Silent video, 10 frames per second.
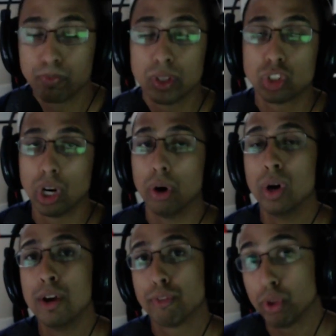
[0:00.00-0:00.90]
So,
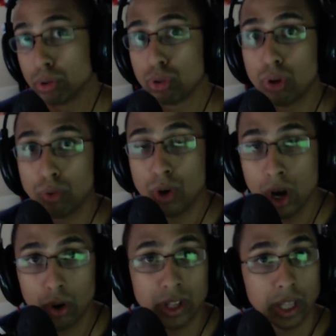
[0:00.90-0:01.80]
for those who don't
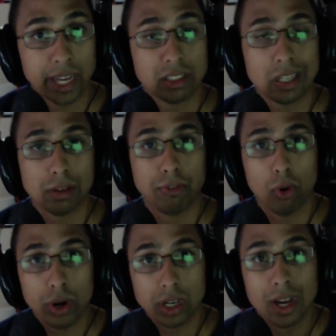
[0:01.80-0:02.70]
know, in Legacy of the
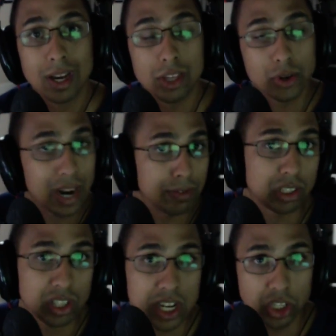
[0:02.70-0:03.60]
Void, you can have a
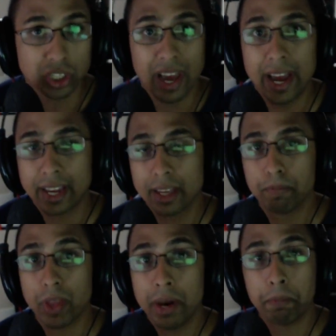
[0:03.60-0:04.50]
siege tank
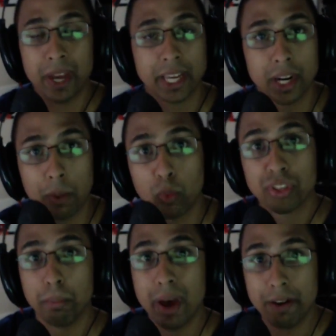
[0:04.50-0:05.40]
and pick it up with a
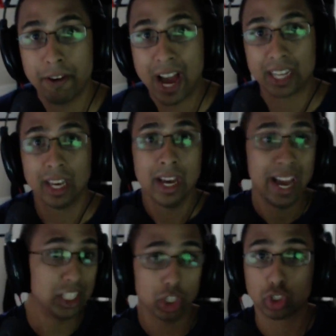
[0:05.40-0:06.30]
medevac
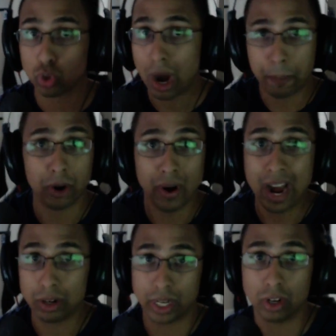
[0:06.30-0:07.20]
and just drop it
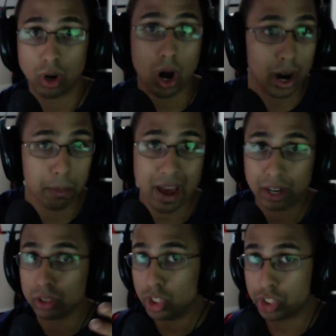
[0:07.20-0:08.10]
around, and it'll
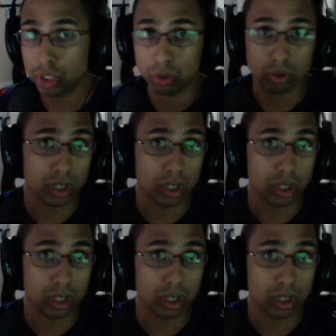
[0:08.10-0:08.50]
automatically shoot